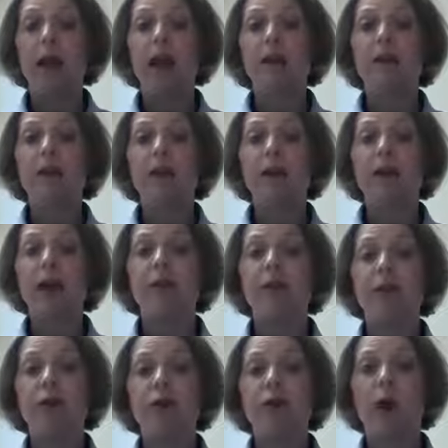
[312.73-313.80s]
in this
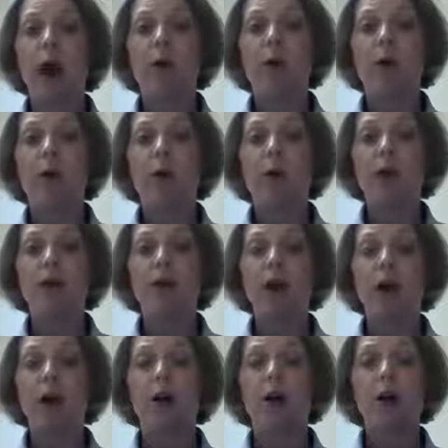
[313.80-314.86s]
72-hour
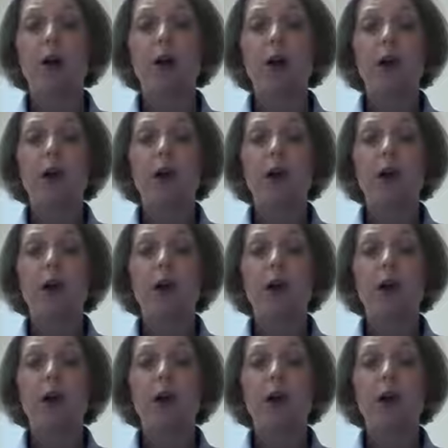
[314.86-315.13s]
window,